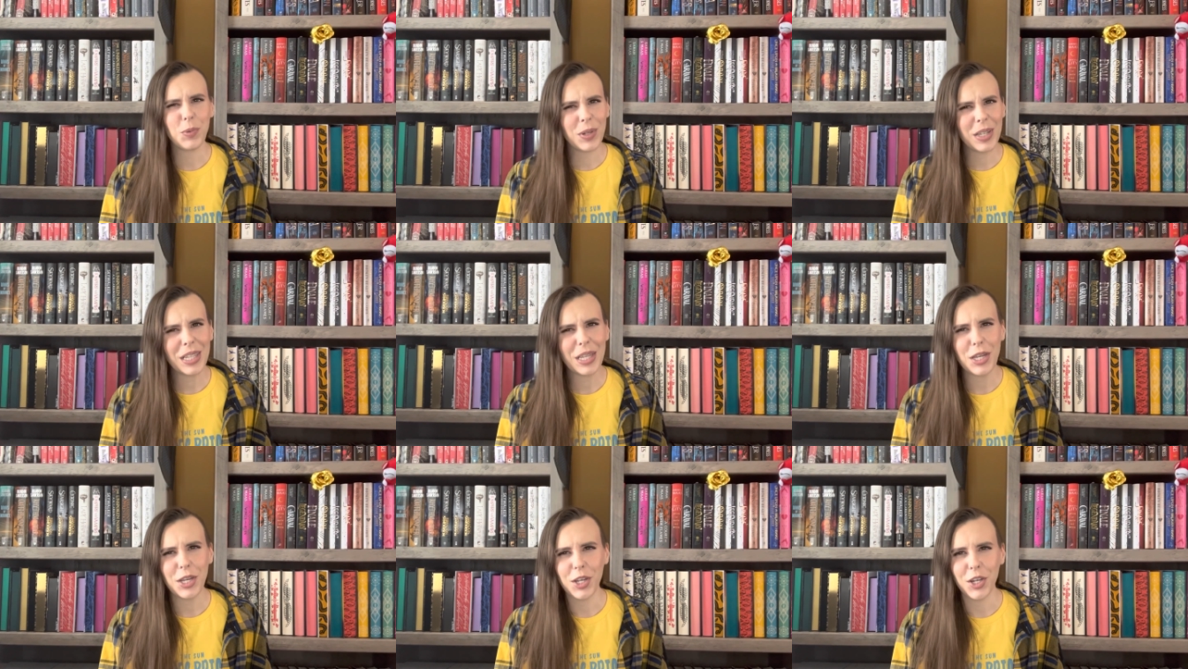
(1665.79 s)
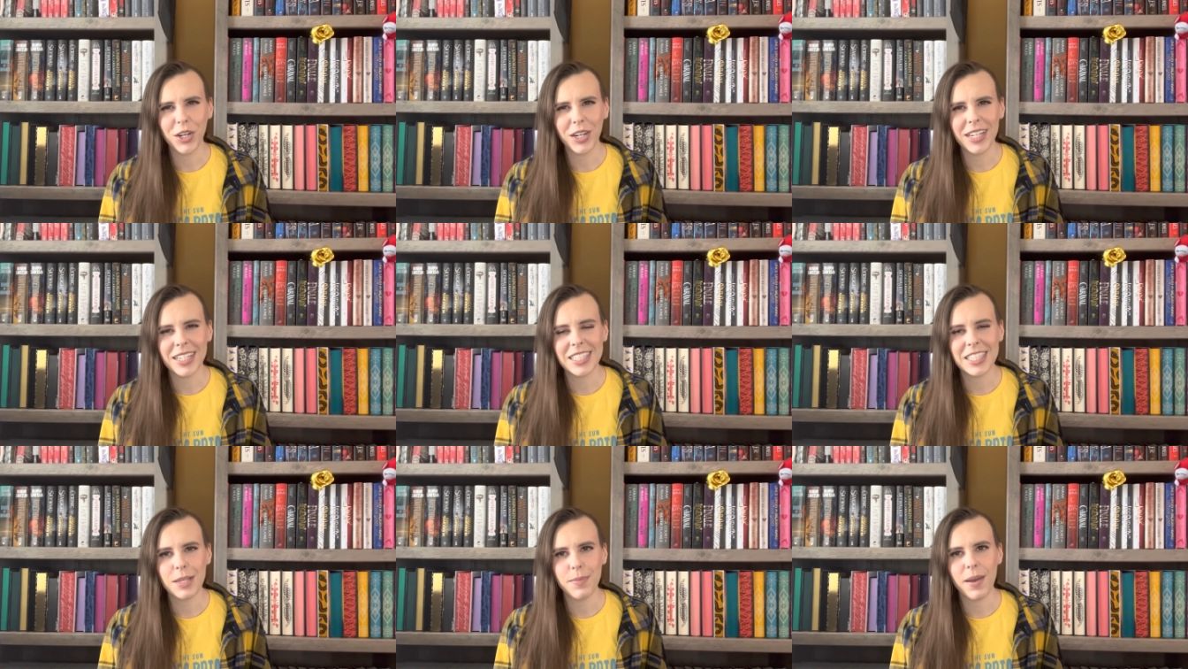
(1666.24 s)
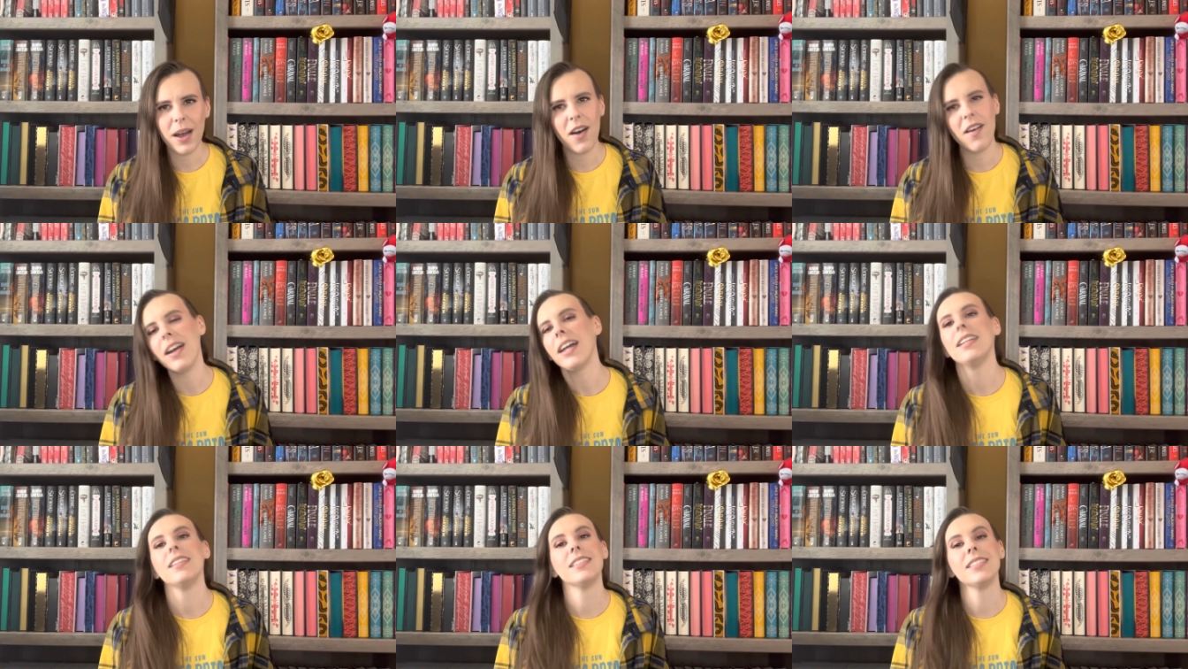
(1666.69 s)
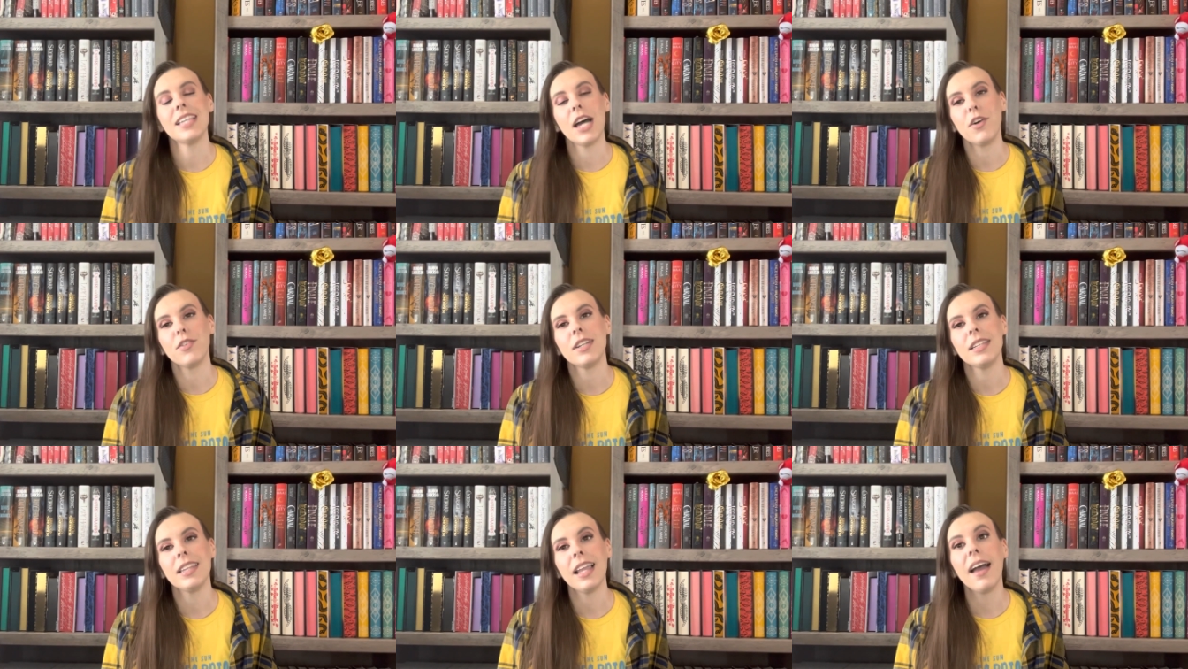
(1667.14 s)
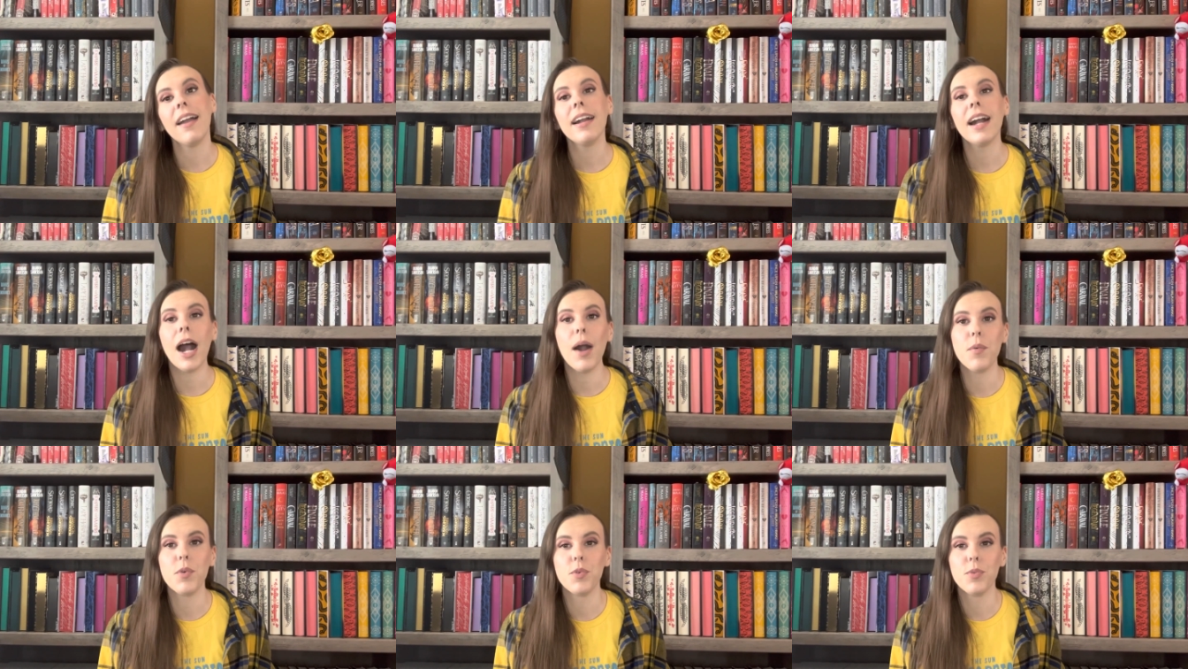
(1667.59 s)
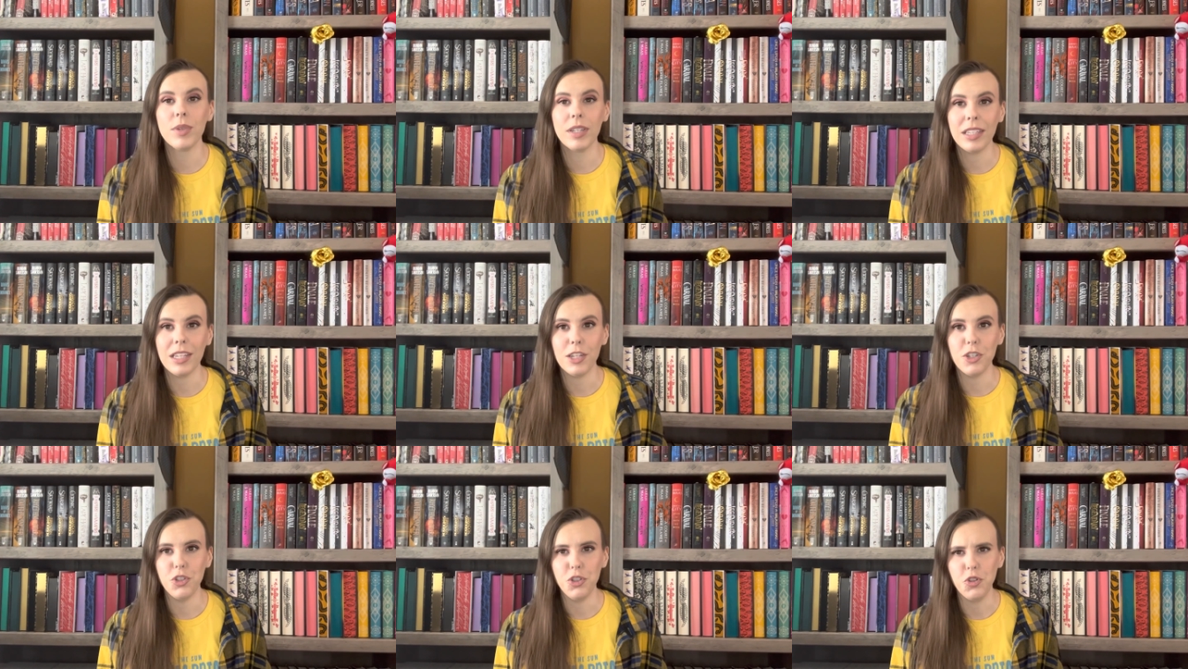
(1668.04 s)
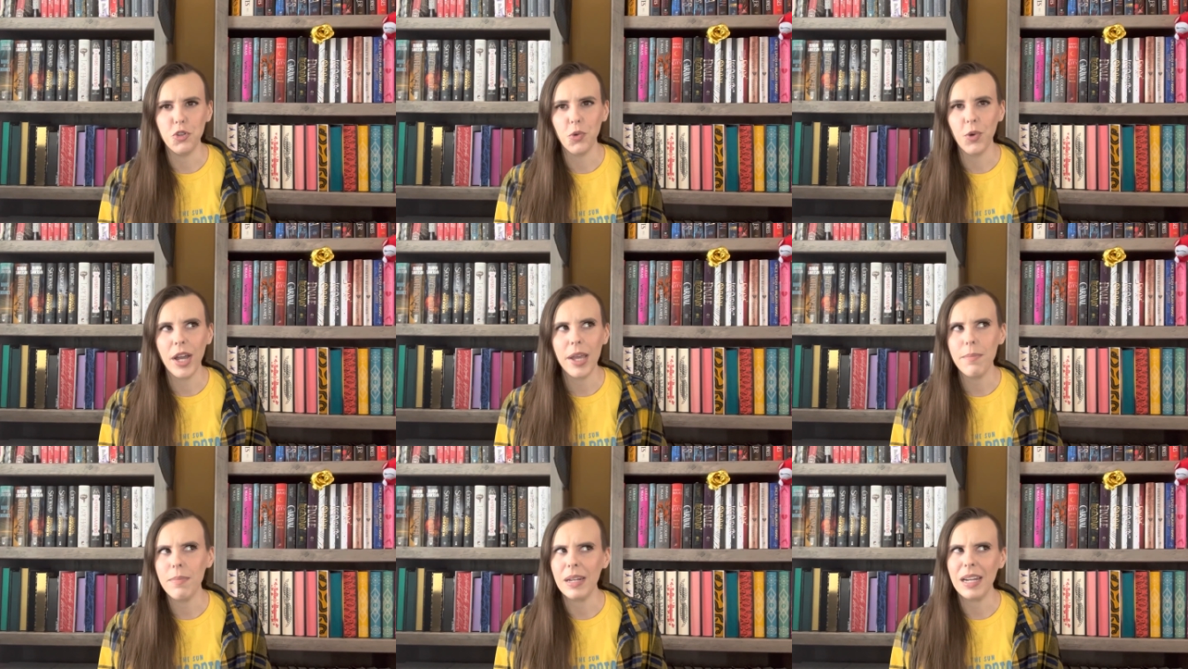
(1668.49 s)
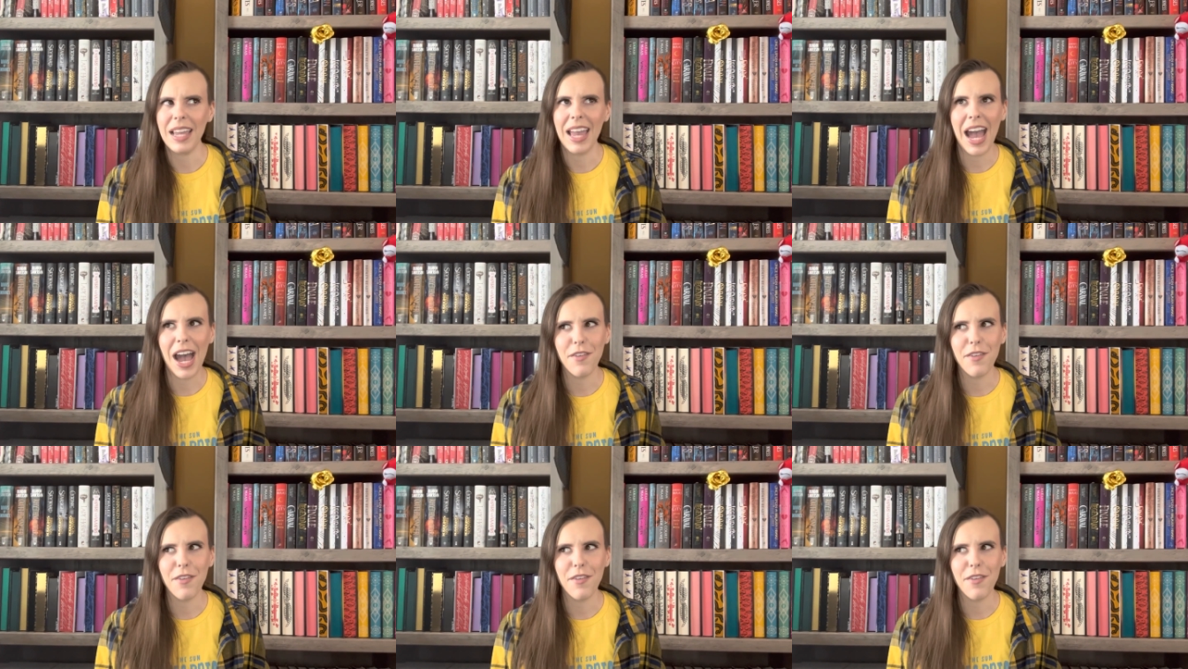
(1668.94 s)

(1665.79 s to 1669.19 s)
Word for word: really curious about and sounded like I would really enjoy, but